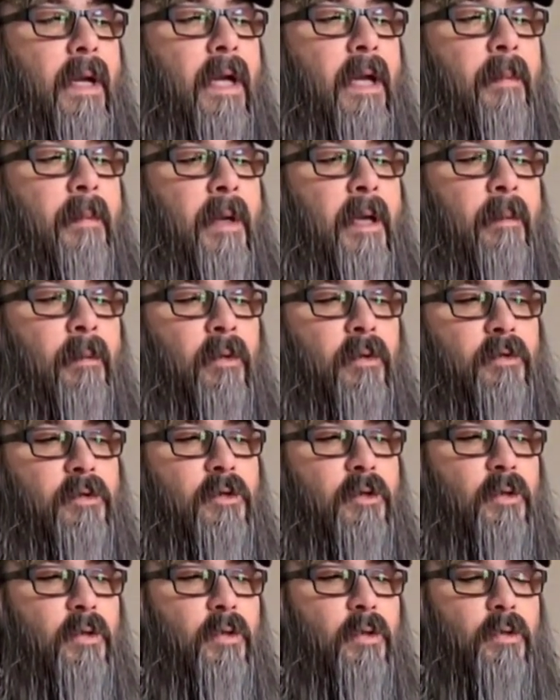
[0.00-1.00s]
I am able
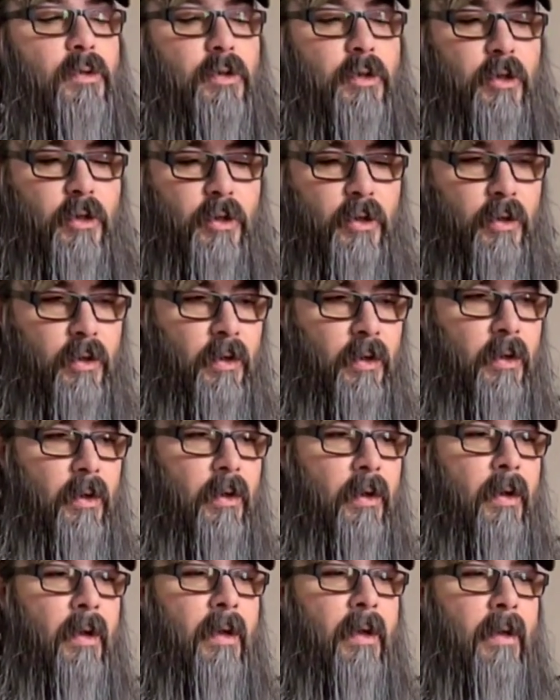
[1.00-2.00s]
to
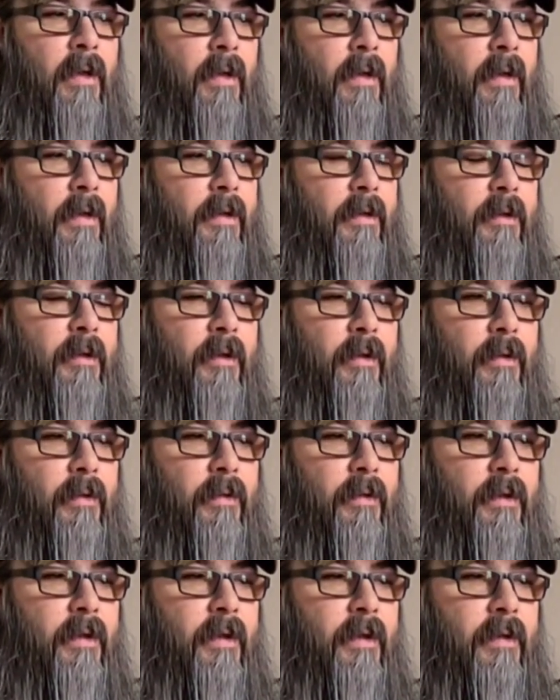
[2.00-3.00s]
secure, you know,
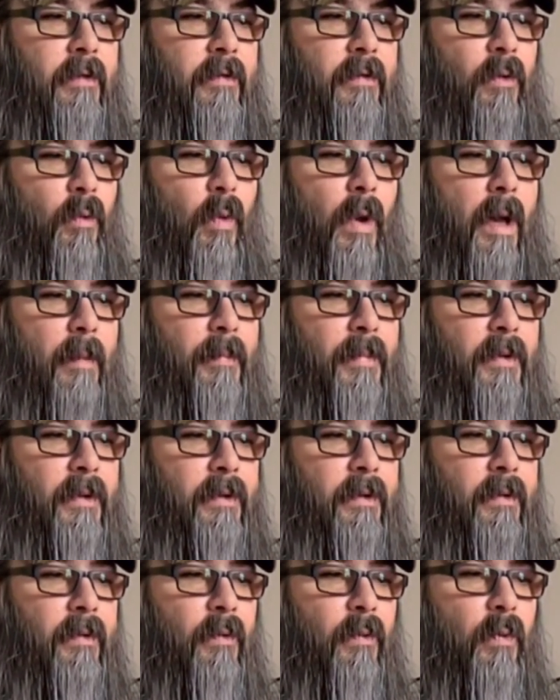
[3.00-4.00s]
the
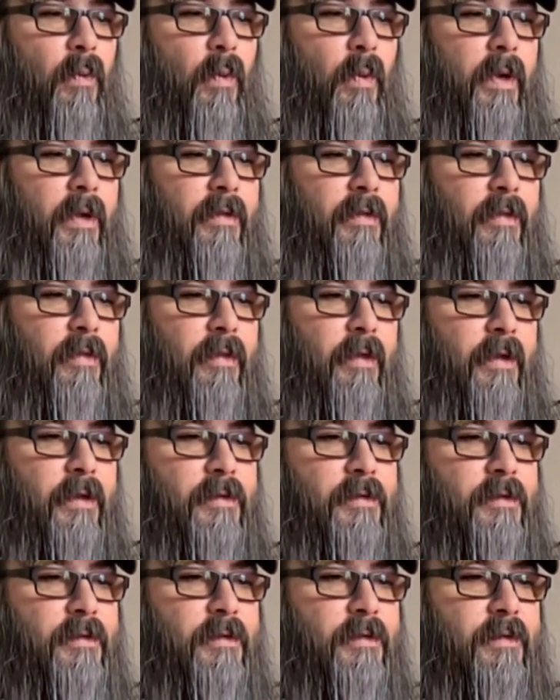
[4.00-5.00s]
weapon with
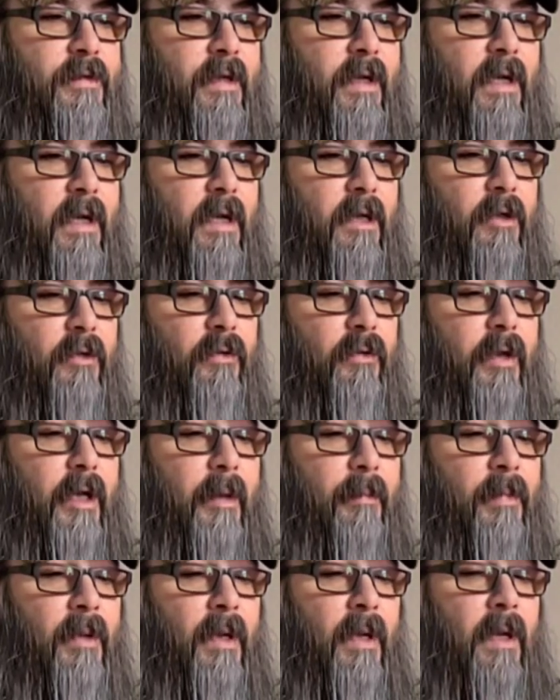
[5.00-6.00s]
this
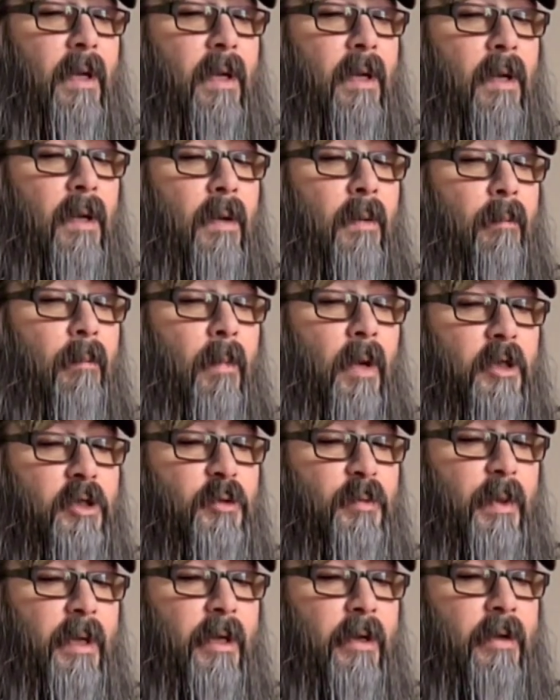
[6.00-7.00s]
grip
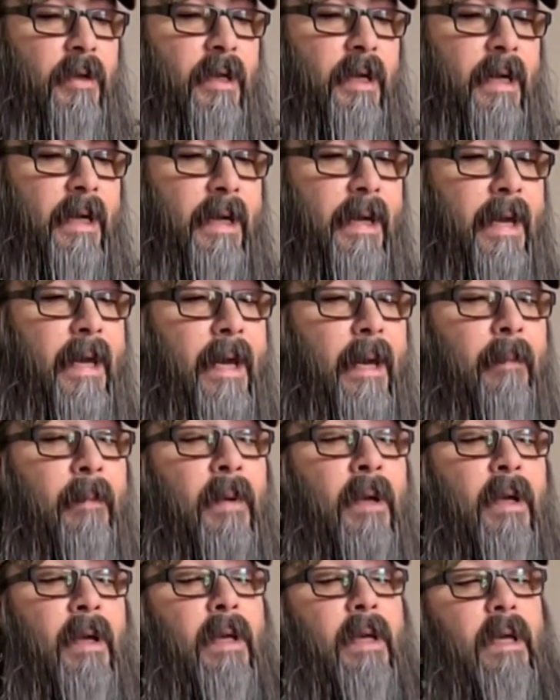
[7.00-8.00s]
much better than I
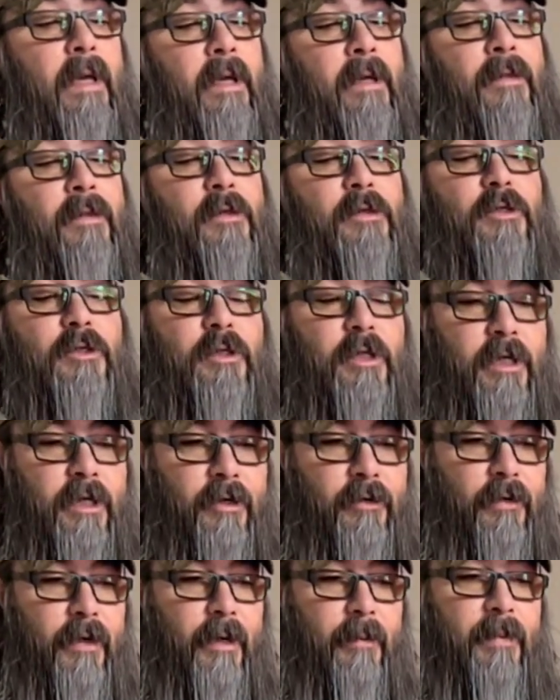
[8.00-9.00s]
am in the C
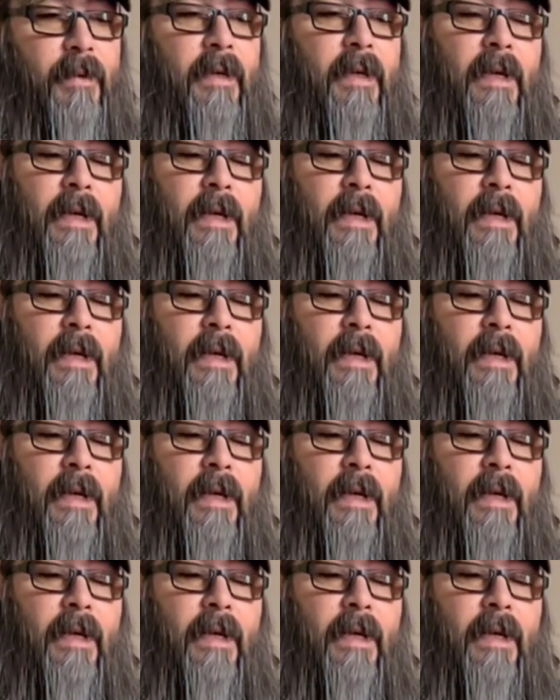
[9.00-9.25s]
grip.